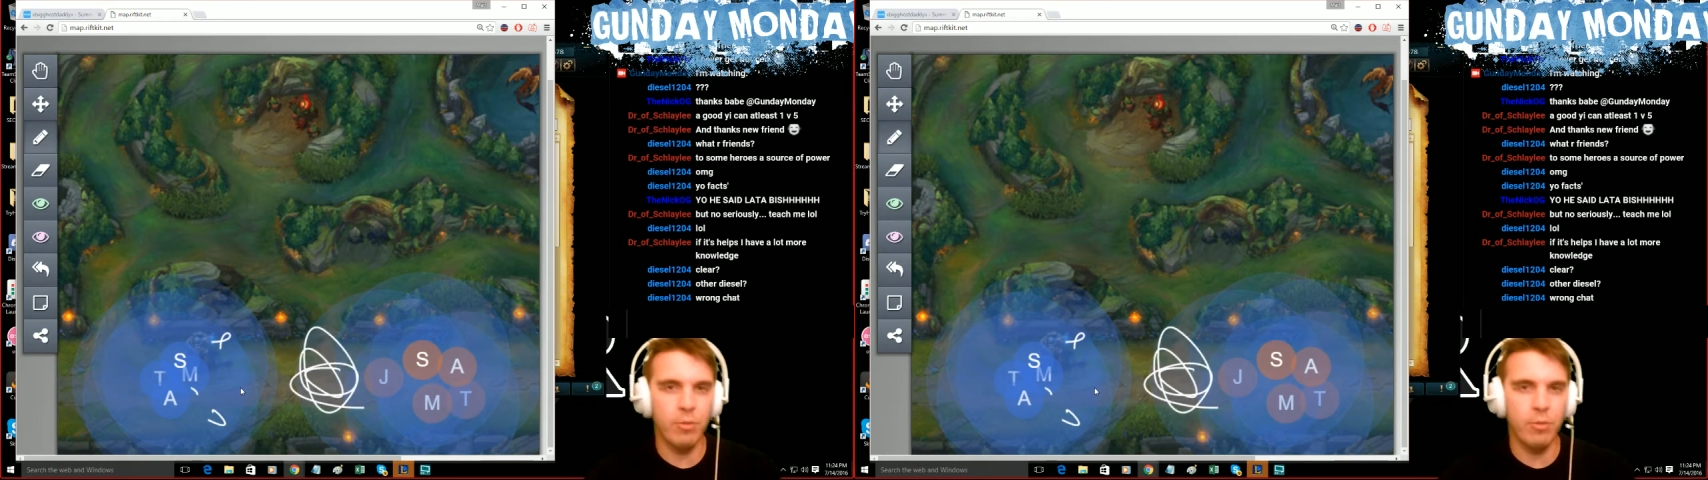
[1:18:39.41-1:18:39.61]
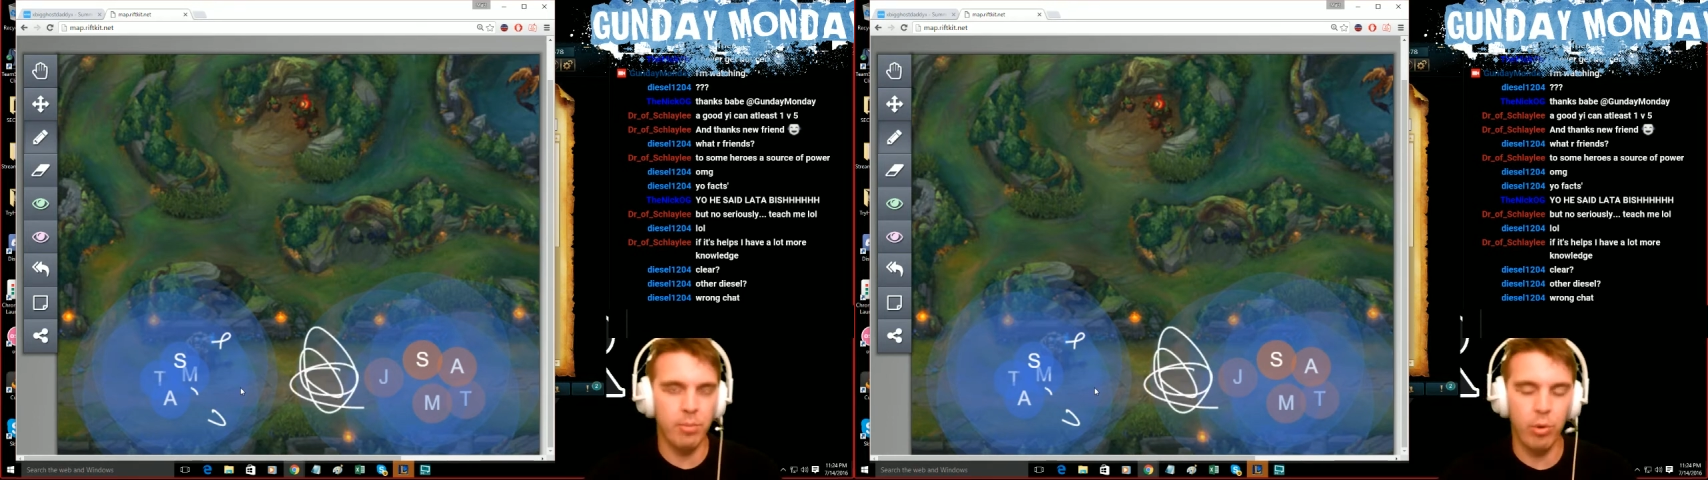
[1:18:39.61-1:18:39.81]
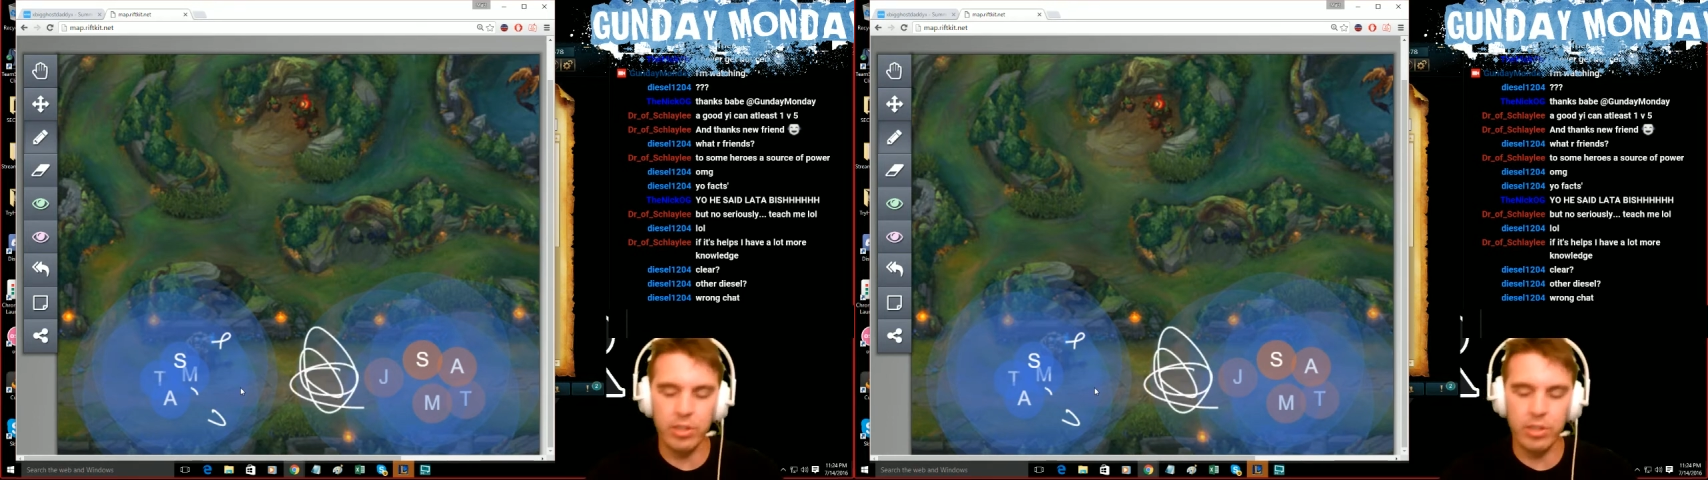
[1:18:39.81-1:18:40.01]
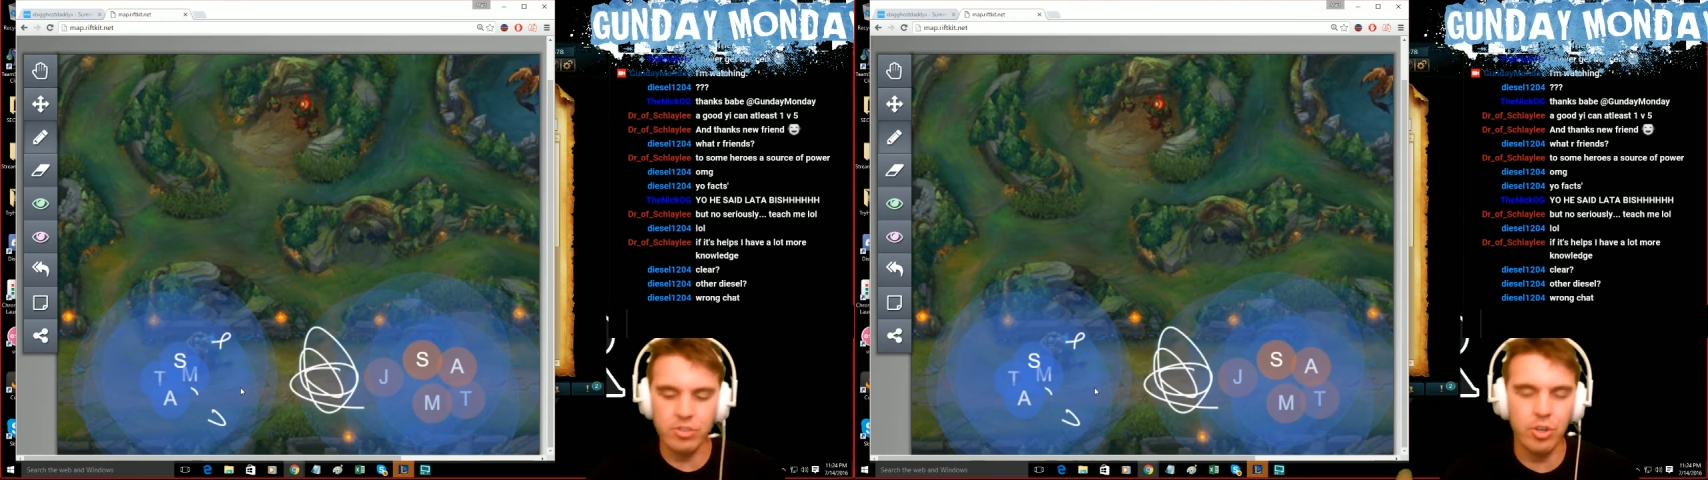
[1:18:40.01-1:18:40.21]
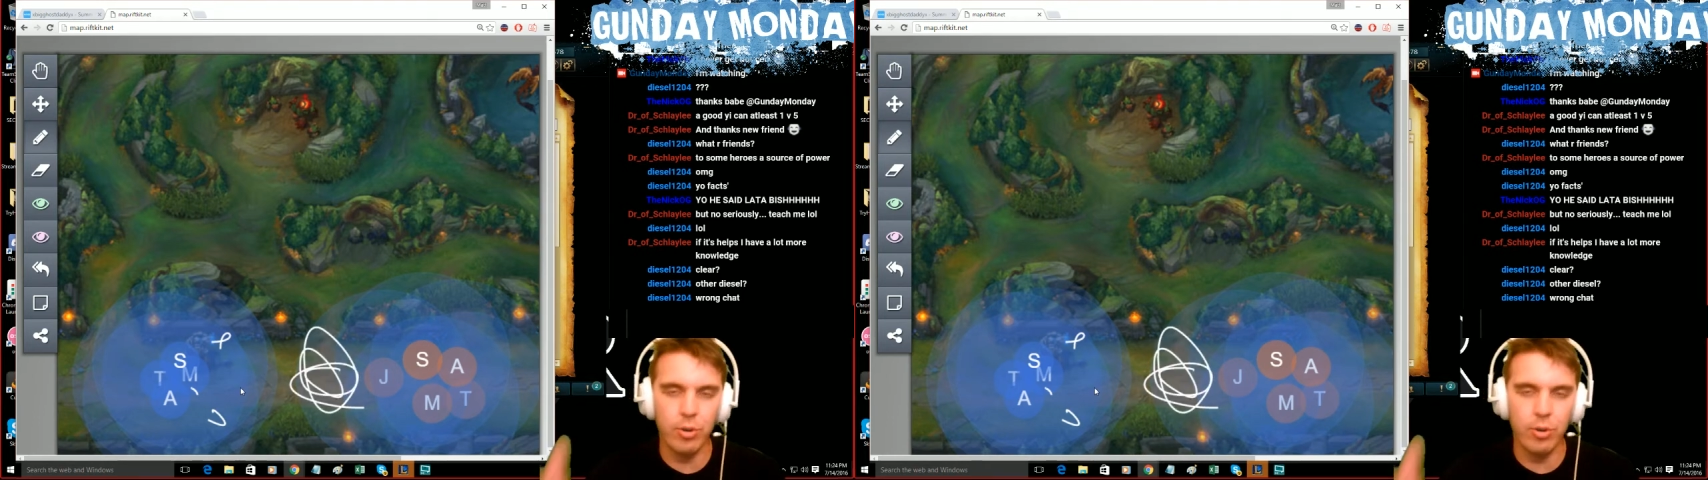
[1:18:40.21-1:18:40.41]
really important? Those
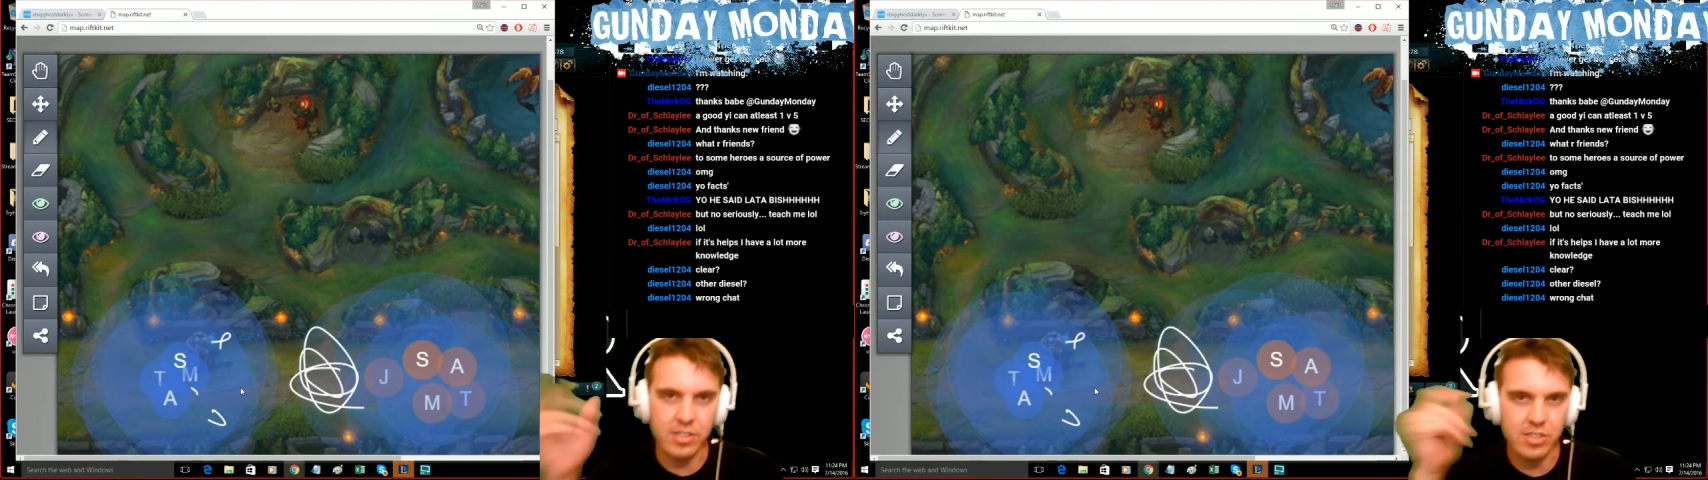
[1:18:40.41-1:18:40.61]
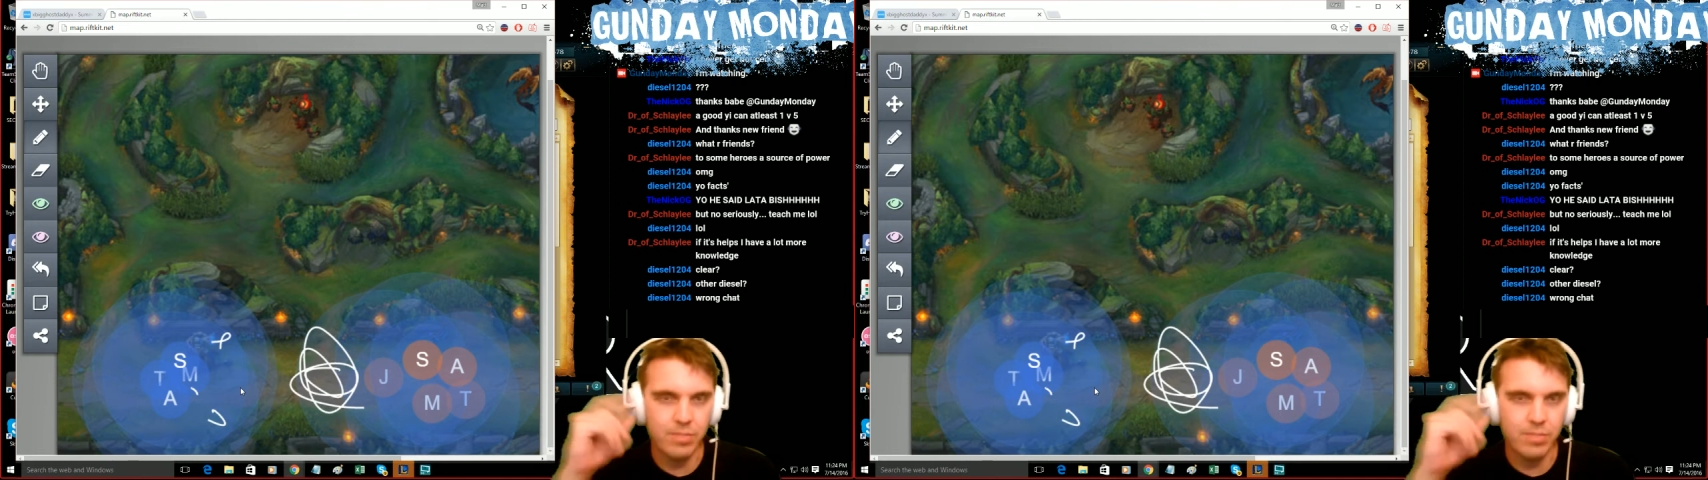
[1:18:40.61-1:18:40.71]
turrets.